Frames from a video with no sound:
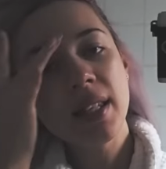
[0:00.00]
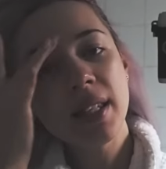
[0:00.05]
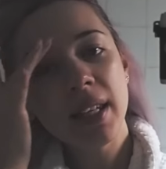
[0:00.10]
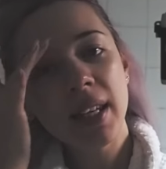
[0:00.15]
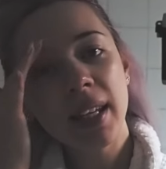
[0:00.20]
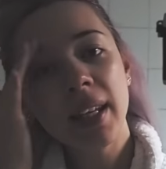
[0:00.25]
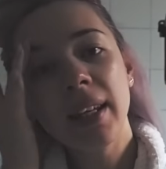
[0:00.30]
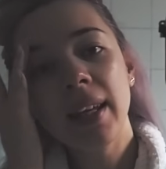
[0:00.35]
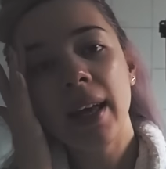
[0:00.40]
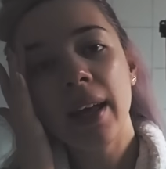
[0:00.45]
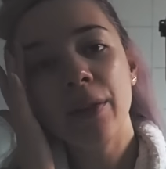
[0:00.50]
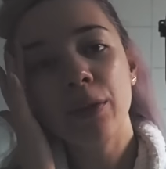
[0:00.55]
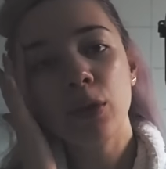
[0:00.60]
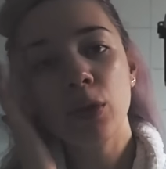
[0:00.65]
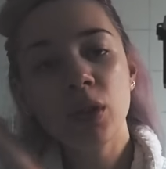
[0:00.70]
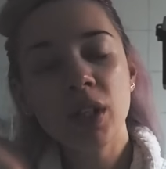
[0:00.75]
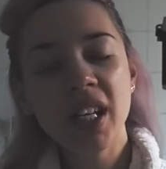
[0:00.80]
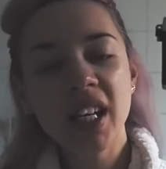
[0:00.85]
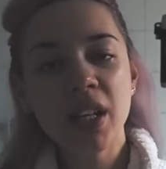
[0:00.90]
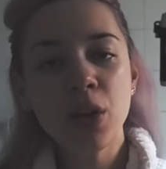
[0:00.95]
Skincare
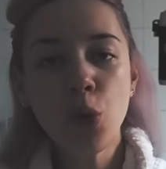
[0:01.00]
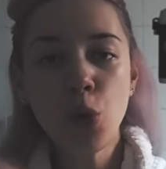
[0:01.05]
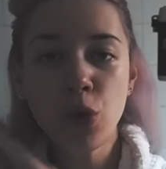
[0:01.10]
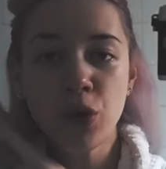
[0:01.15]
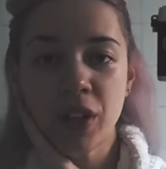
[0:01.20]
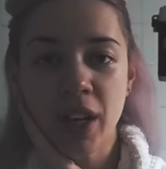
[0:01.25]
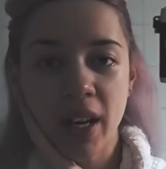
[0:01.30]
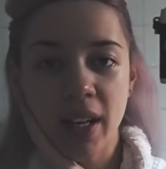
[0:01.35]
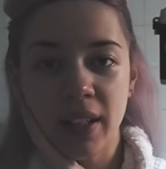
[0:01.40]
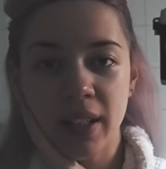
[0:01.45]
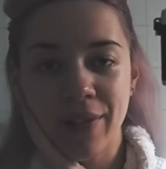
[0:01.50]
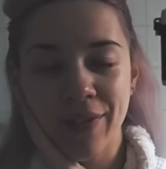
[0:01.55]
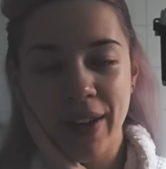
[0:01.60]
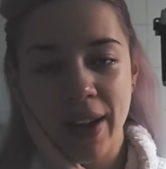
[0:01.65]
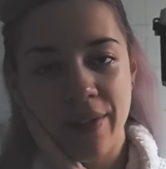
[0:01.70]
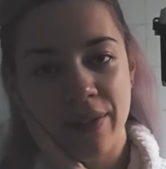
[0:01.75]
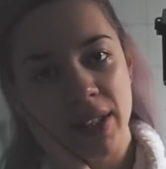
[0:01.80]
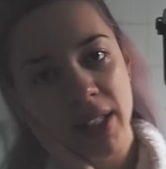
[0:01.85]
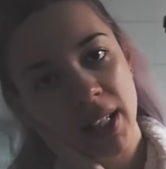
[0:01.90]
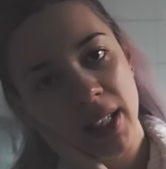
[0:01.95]
routine all done. If you
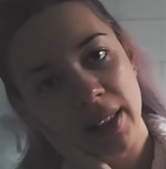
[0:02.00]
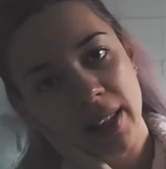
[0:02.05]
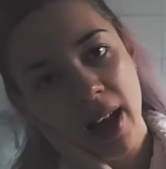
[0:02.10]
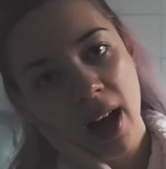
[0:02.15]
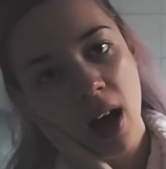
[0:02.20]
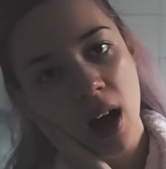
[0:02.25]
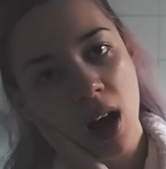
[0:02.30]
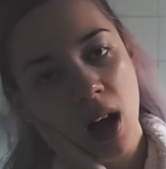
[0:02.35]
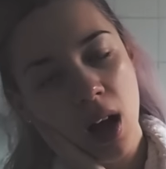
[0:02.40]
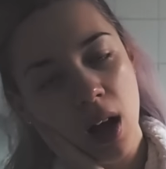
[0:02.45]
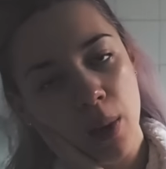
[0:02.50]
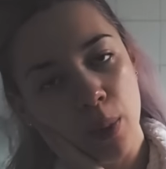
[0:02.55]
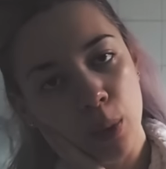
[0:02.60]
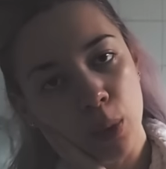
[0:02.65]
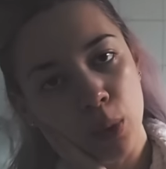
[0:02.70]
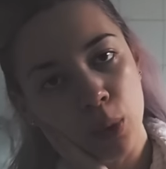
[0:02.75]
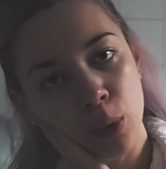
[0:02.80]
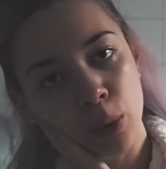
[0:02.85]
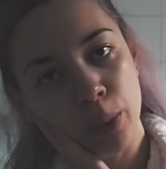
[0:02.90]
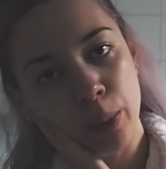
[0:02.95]
haven't seen that, I
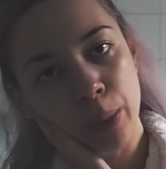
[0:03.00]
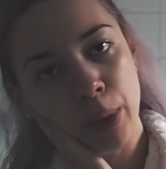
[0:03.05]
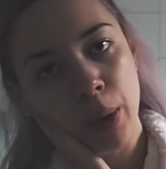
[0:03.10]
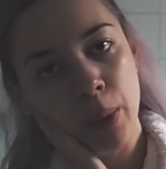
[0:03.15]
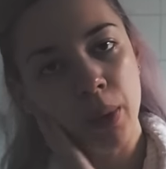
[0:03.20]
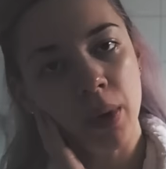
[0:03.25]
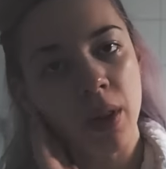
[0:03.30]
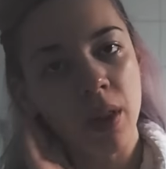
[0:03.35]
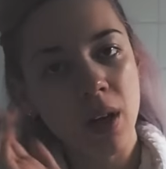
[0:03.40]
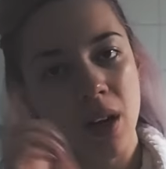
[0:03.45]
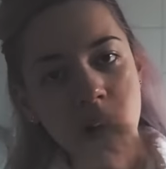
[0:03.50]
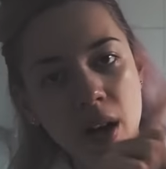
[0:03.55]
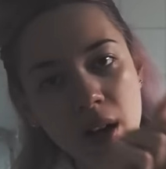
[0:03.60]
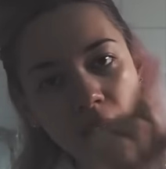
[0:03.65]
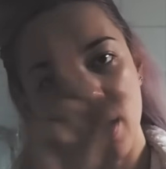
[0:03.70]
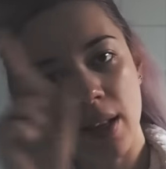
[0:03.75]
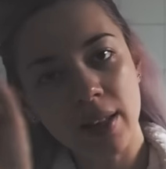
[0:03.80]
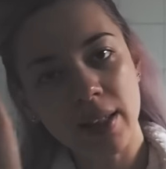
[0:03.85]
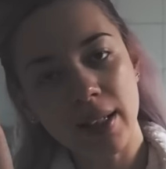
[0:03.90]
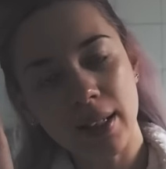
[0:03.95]
will put one of the
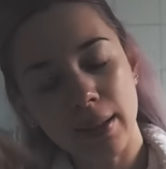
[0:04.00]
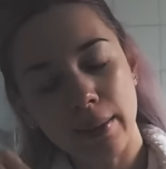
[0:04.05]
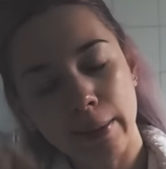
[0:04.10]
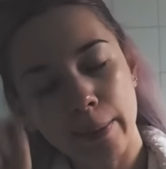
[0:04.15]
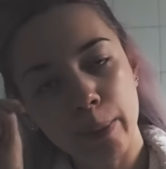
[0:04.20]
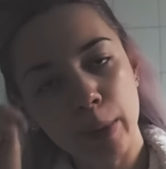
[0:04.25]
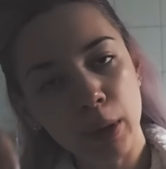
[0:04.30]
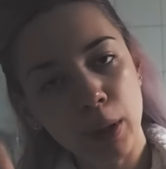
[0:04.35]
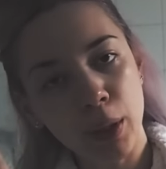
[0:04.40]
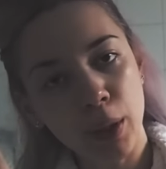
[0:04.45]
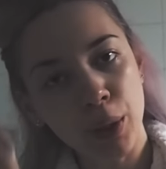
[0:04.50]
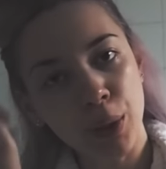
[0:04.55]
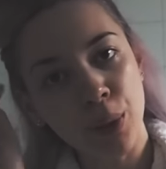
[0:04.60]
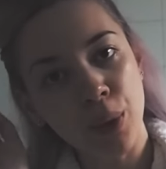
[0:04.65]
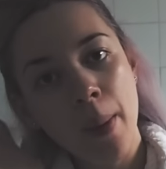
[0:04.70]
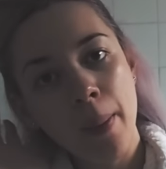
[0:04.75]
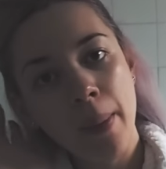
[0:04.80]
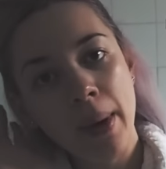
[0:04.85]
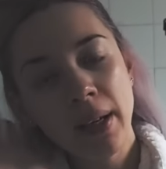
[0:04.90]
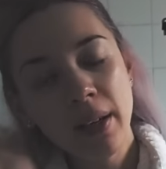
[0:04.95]
cards linked below.
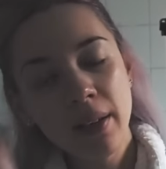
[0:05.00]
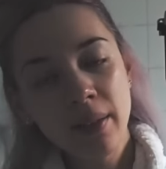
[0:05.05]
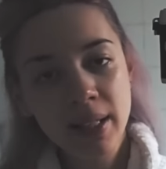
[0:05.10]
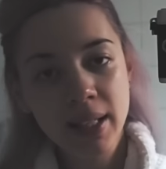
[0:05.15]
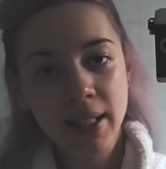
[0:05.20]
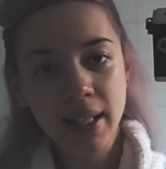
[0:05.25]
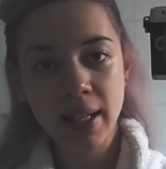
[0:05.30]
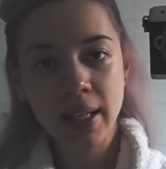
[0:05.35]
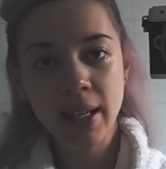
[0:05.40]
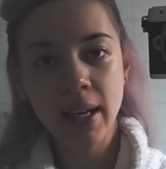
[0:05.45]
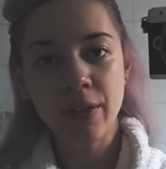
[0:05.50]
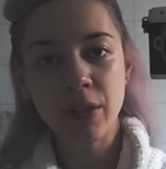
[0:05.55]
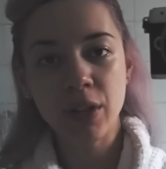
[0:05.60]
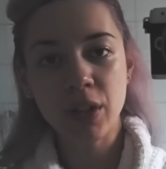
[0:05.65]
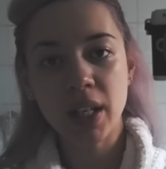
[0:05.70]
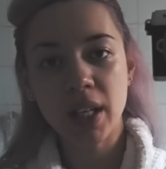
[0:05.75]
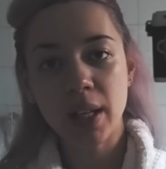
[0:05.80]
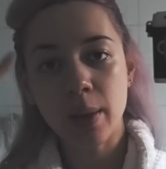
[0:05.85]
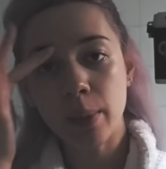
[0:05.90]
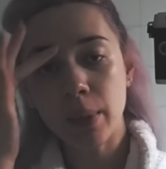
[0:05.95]
My current skincare
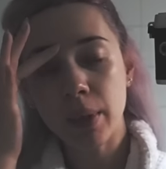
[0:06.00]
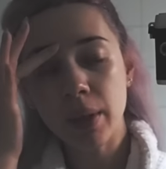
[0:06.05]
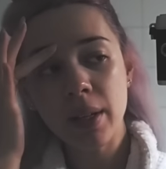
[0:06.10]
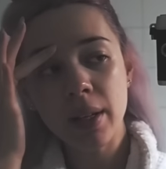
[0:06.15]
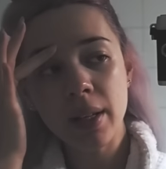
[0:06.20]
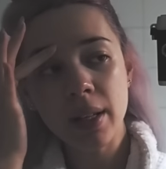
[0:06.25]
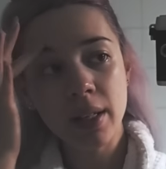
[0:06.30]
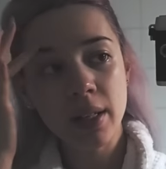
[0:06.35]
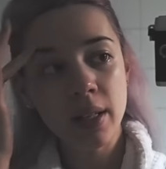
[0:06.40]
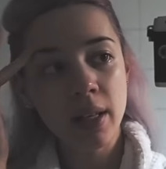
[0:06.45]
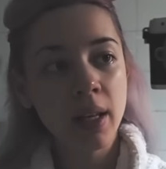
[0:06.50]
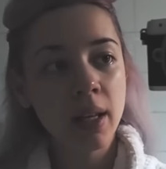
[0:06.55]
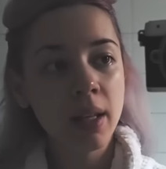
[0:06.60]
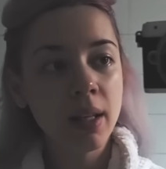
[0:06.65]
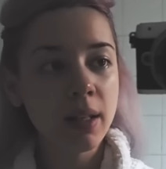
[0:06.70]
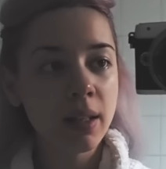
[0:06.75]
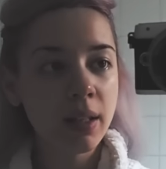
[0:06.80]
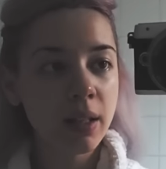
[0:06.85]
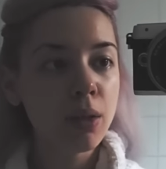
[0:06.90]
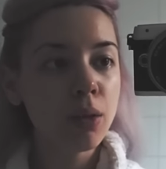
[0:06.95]
routine, because
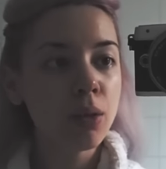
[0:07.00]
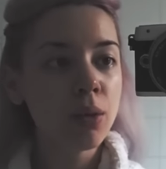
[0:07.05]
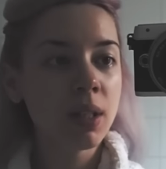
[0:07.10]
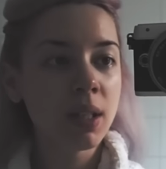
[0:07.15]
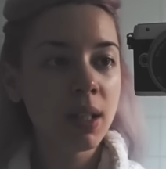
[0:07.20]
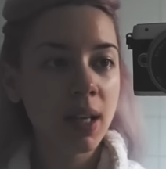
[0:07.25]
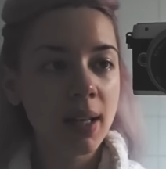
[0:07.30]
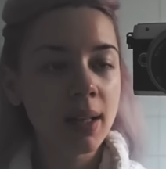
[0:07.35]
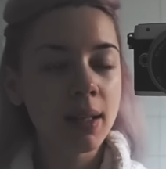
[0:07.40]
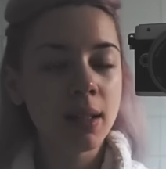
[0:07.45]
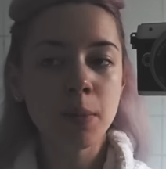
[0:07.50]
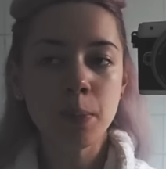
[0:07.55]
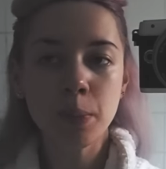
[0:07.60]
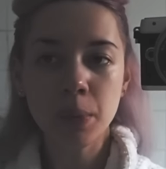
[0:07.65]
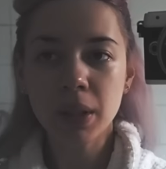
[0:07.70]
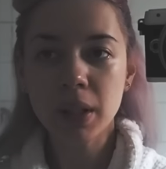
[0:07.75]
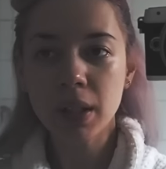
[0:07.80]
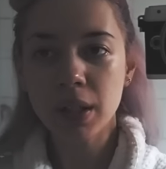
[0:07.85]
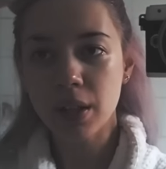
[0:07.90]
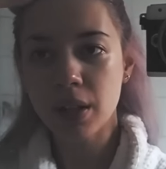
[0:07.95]
still skin's
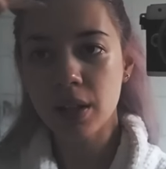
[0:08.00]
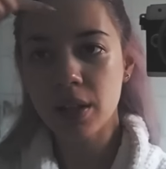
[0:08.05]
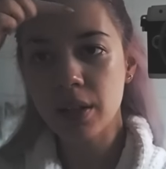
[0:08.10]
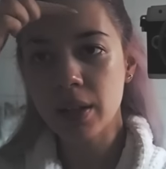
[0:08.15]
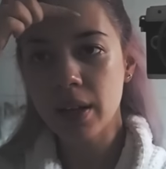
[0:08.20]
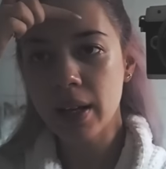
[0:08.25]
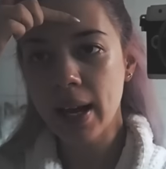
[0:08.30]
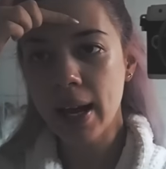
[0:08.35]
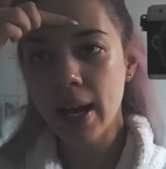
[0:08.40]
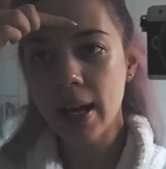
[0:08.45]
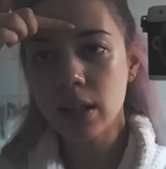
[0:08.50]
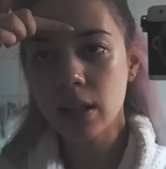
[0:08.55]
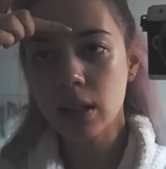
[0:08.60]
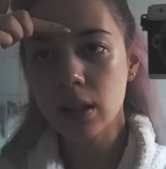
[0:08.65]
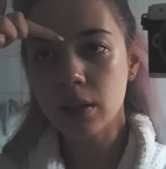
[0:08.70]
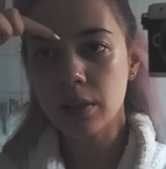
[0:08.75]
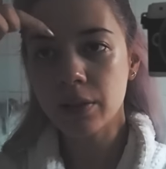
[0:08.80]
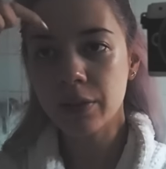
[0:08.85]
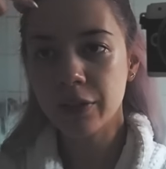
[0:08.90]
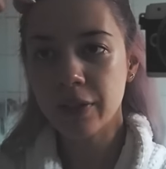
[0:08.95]
pretty good. I had a
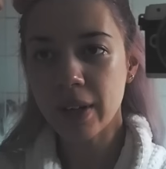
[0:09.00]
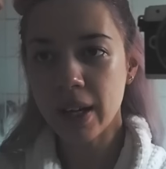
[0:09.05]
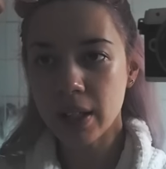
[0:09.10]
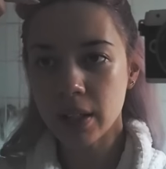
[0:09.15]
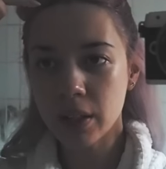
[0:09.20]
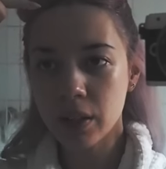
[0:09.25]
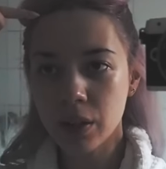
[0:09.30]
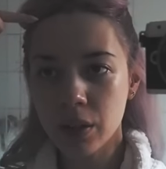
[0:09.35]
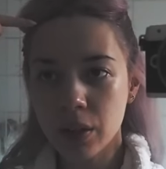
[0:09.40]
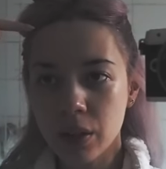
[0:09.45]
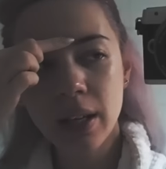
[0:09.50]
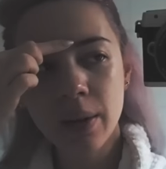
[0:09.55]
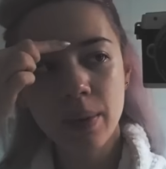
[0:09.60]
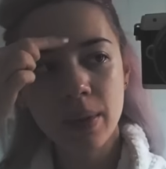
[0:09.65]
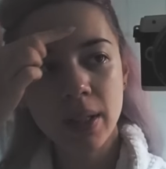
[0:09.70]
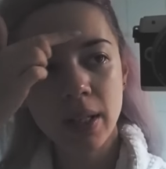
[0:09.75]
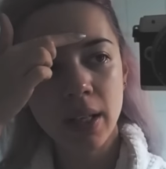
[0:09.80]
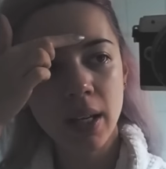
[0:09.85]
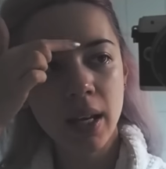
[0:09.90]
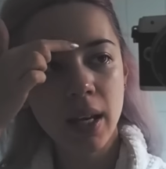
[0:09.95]
little friend. It was
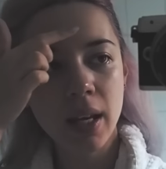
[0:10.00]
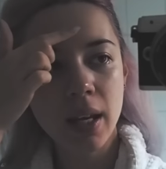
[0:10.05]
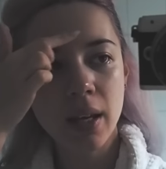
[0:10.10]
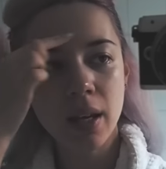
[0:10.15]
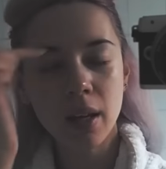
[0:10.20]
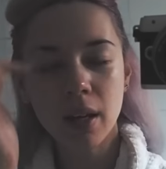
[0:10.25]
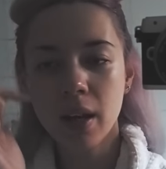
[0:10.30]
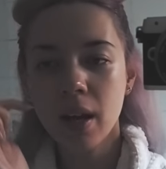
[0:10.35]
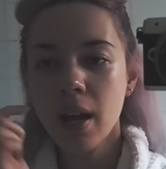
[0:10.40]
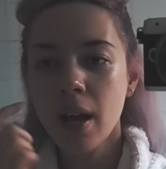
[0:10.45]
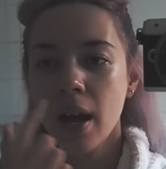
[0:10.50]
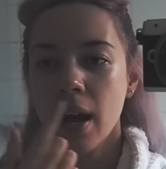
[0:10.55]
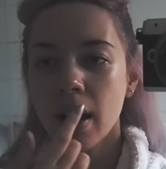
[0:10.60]
like here.